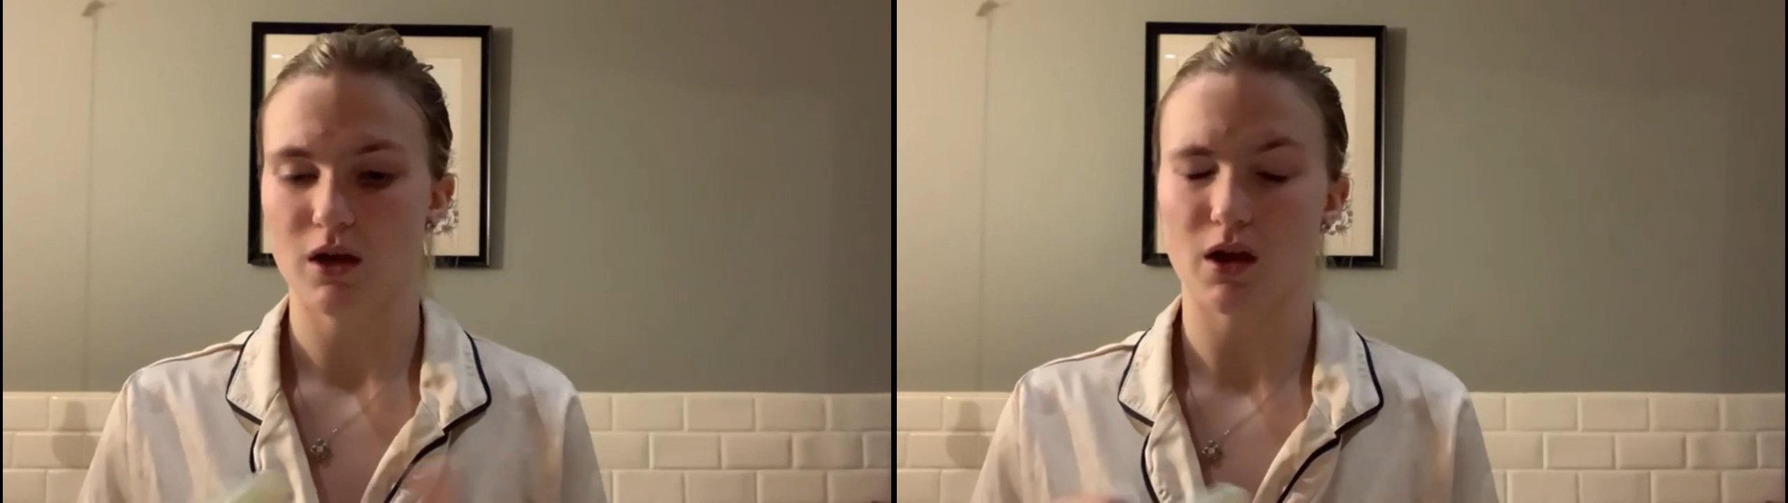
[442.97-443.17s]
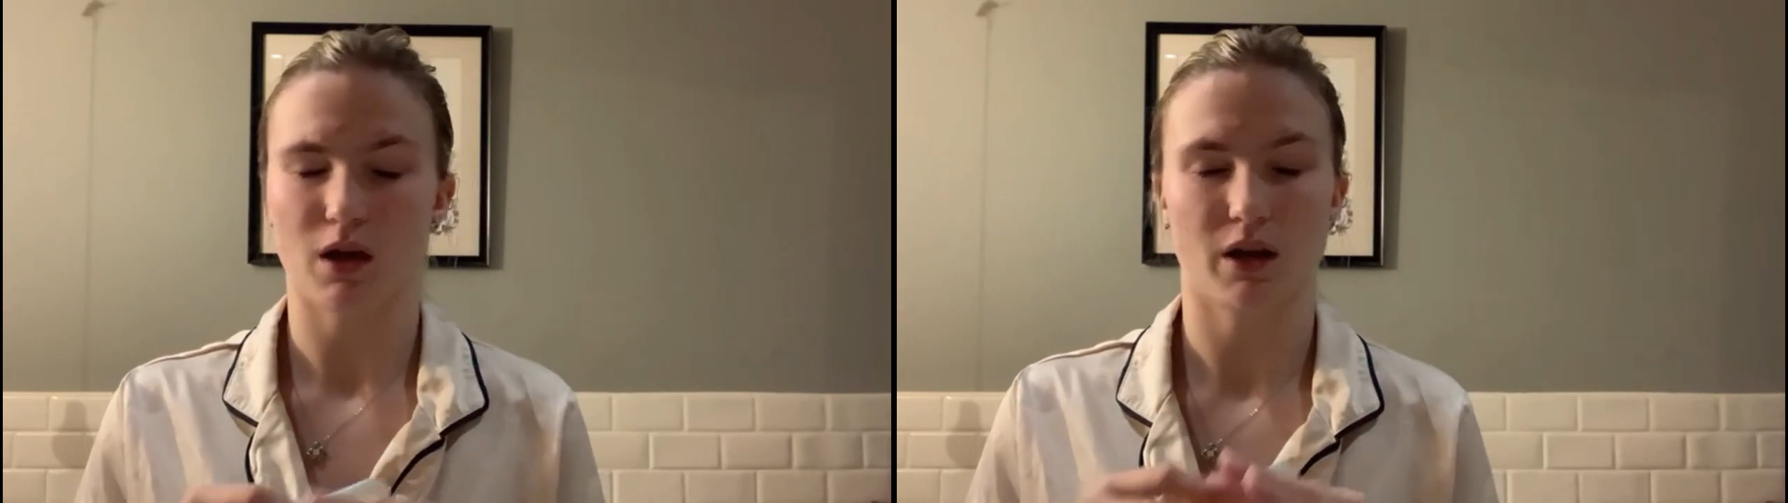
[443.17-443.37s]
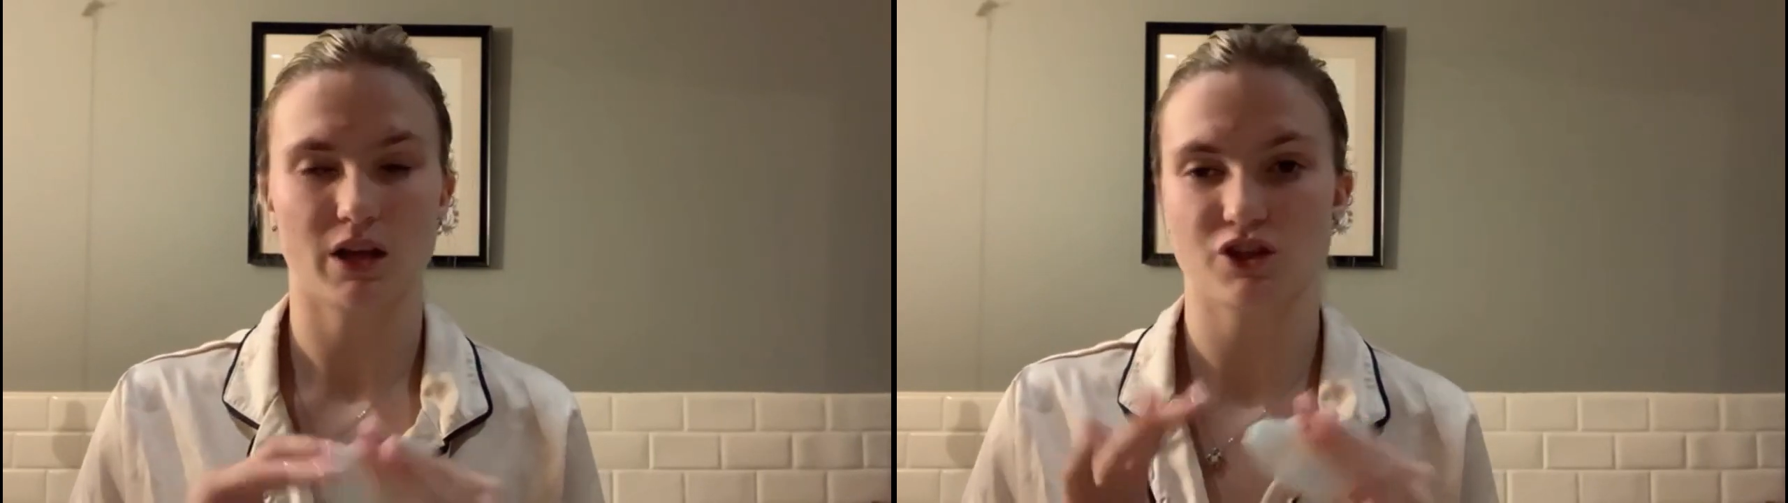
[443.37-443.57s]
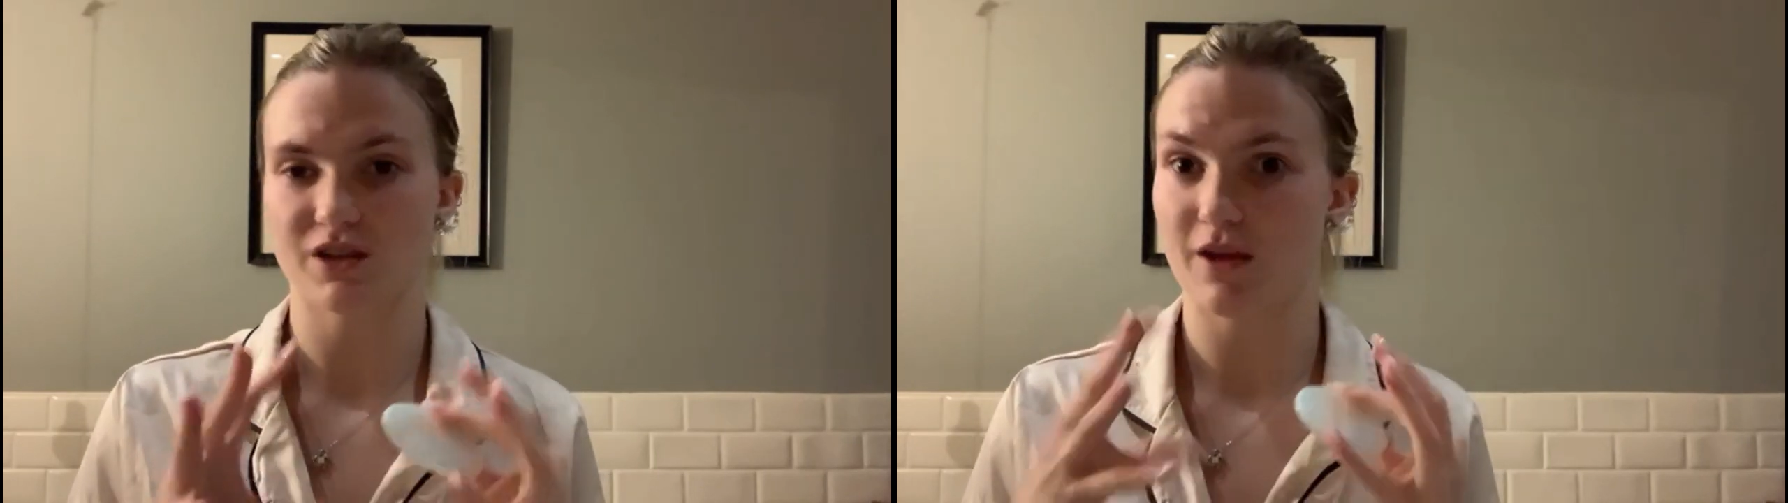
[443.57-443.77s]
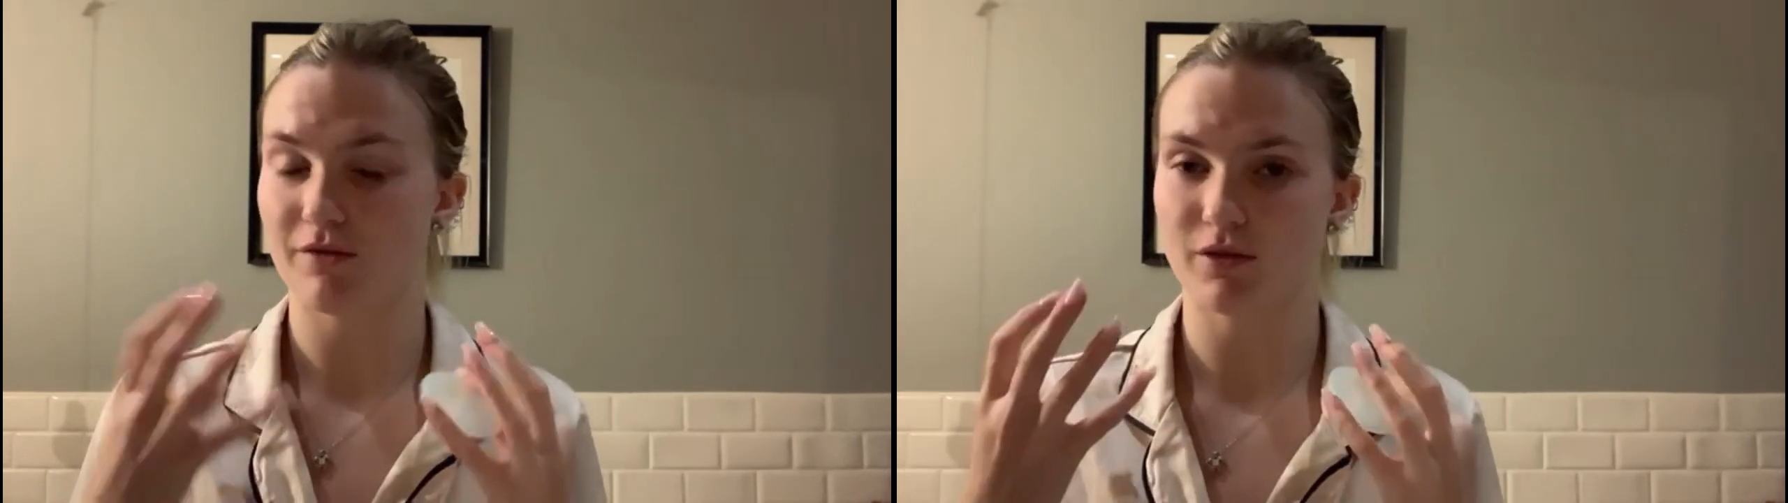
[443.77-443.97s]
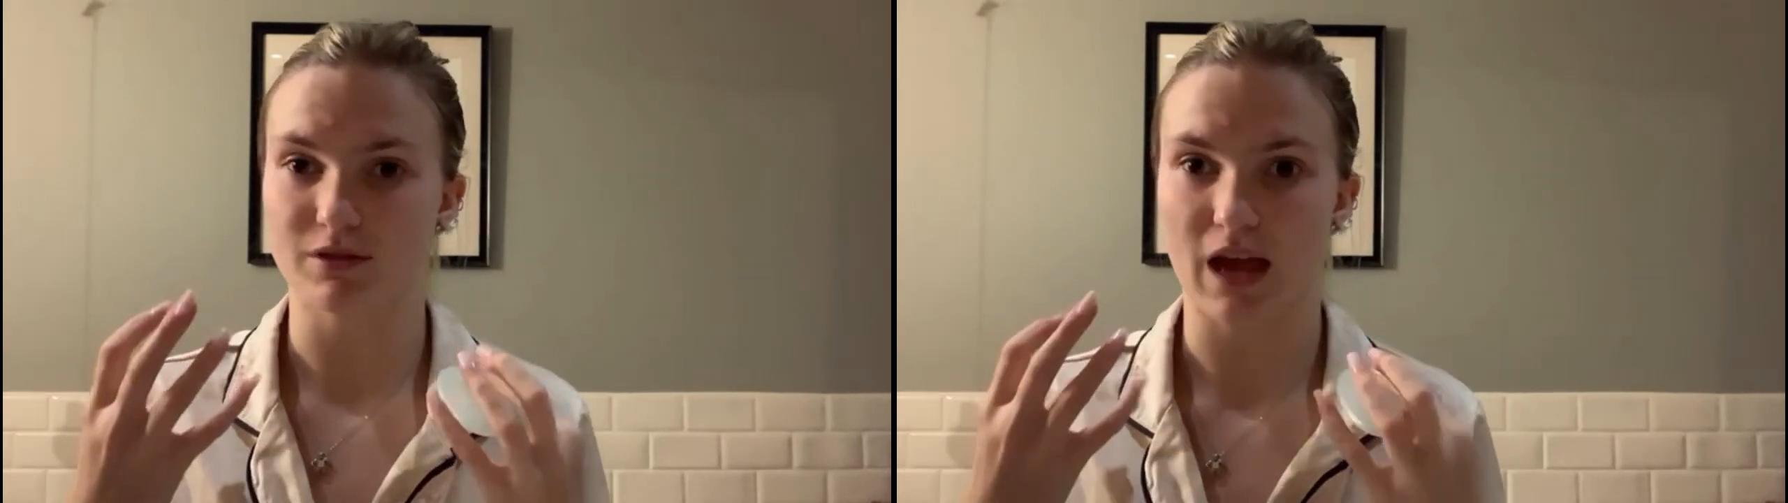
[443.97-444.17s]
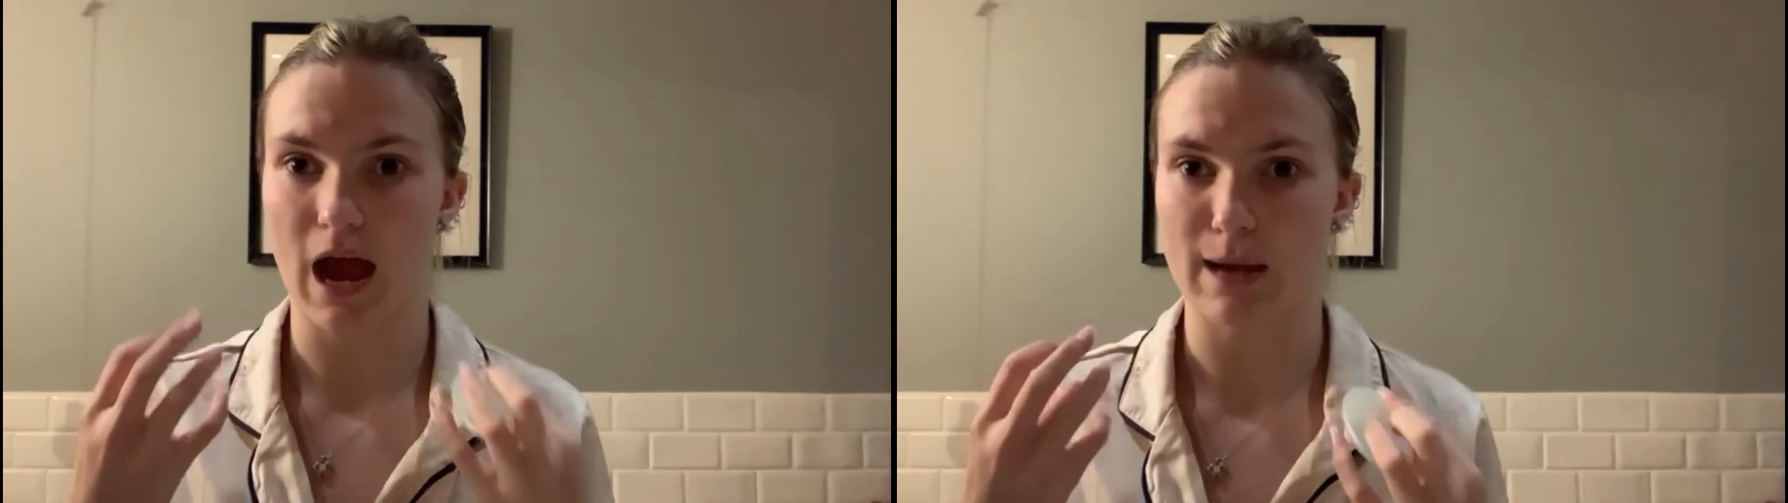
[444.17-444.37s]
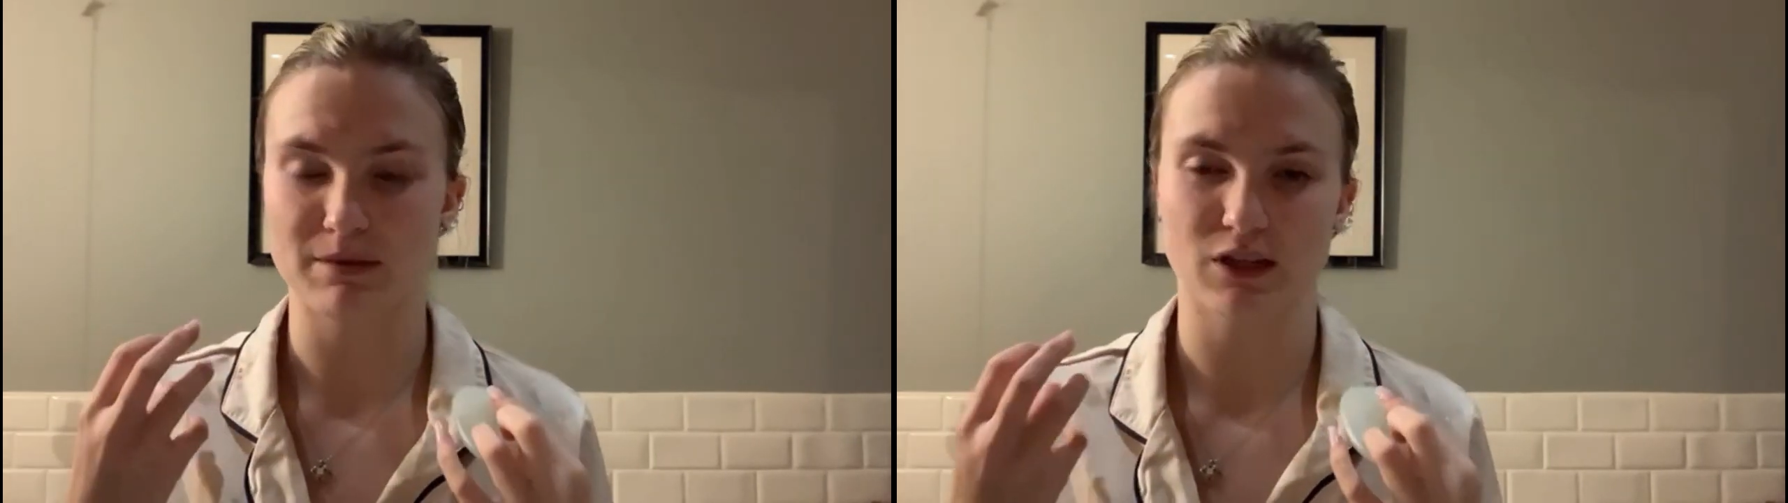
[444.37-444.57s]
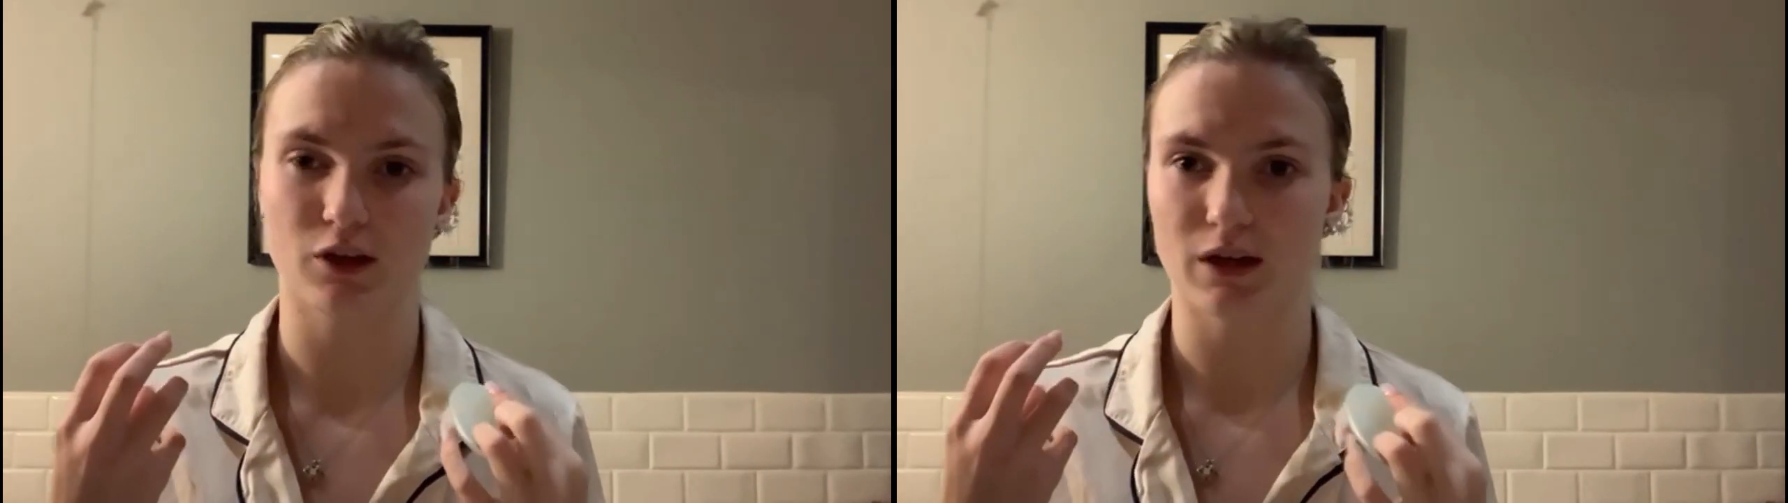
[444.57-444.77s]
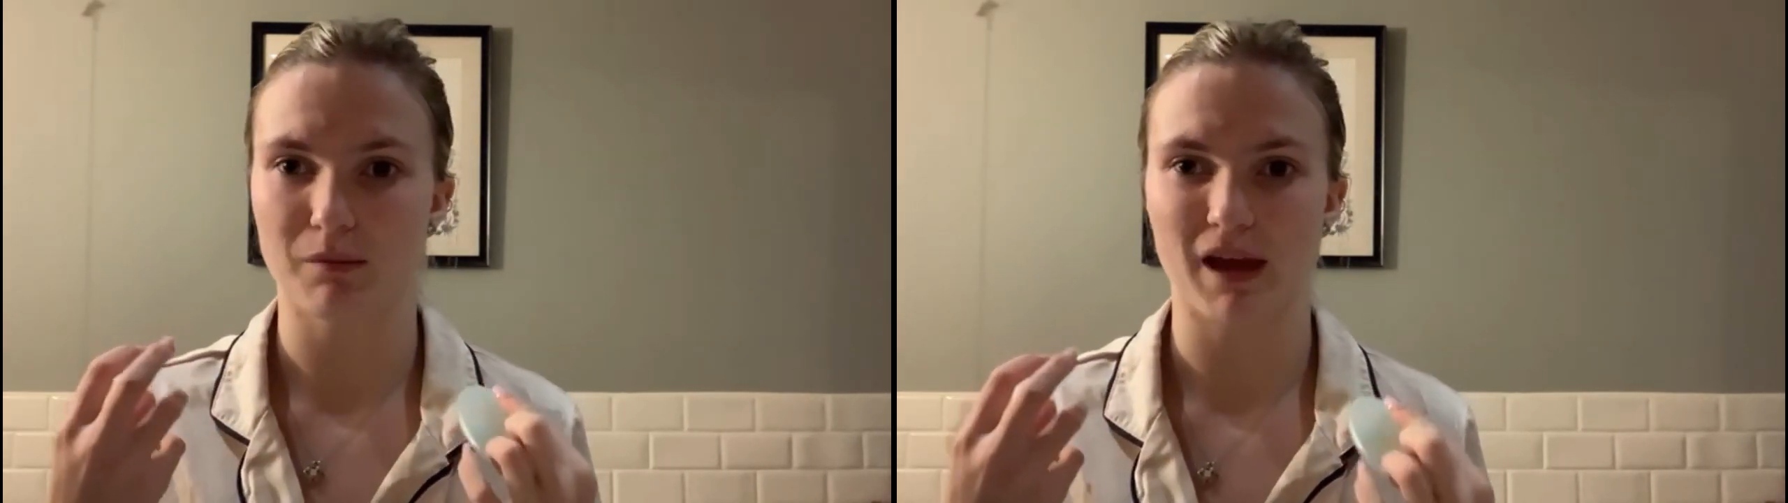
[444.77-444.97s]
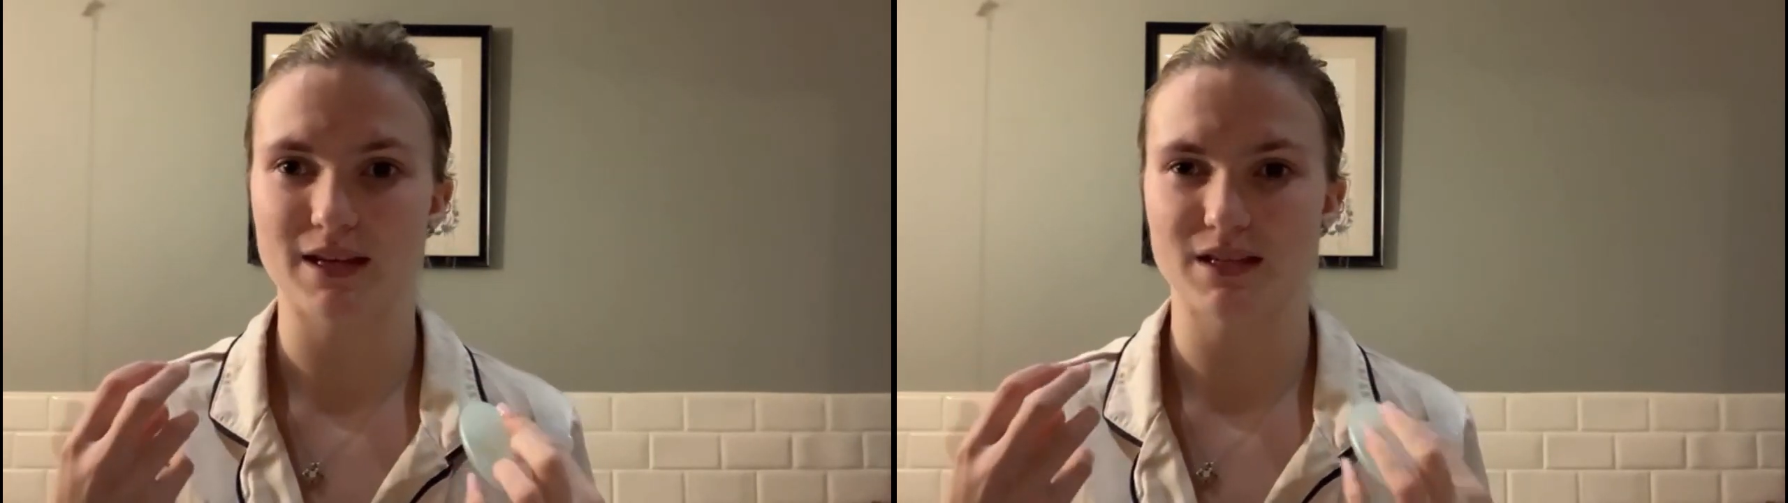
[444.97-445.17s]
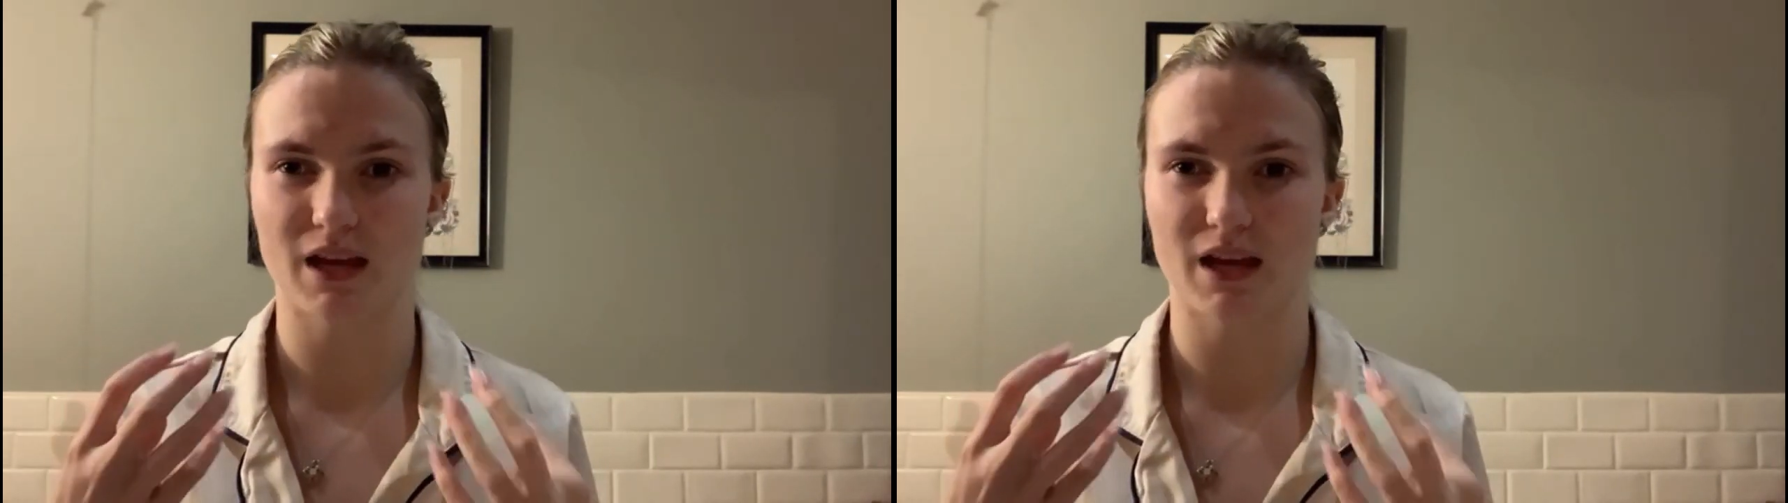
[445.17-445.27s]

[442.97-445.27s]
and it feels absolutely amazing.